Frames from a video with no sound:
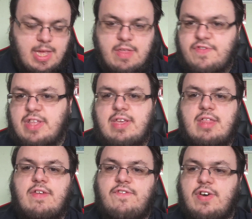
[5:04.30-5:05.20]
it's a
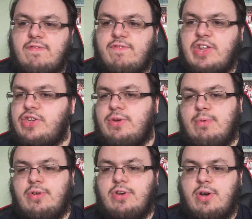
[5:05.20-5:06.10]
fantastic film,
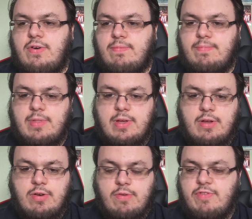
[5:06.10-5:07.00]
reshoot or not,
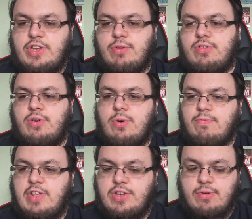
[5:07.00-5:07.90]
reshoots or no
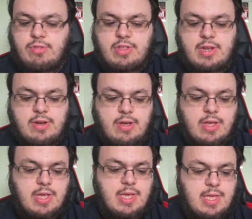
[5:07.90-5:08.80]
reshoots, and
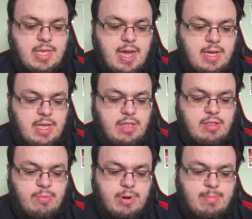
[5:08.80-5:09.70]
yeah,
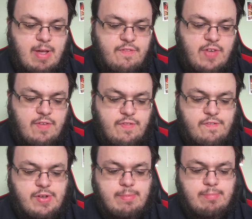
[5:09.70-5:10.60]
easily one of my favourite
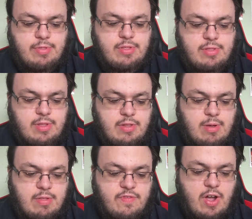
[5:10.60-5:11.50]
films in
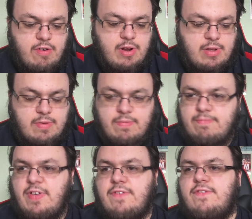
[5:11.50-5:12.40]
terms of horror,
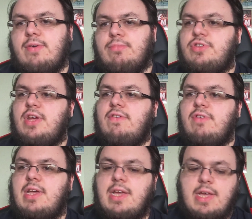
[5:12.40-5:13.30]
favourite films
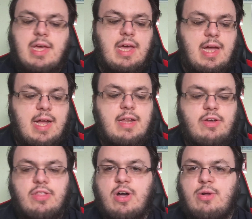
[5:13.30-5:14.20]
generally, and
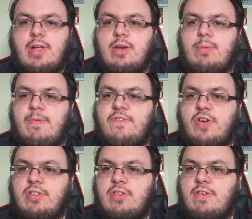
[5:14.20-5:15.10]
on the whole, I do
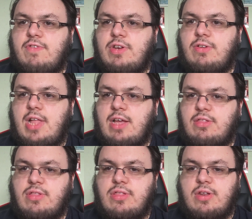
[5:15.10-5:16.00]
prefer it to the original
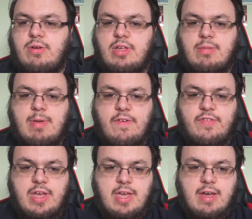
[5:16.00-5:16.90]
Exorcist. I know that's a bit
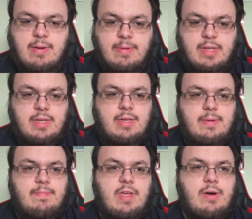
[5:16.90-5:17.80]
of a,
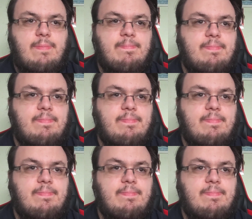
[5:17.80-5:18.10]
you know,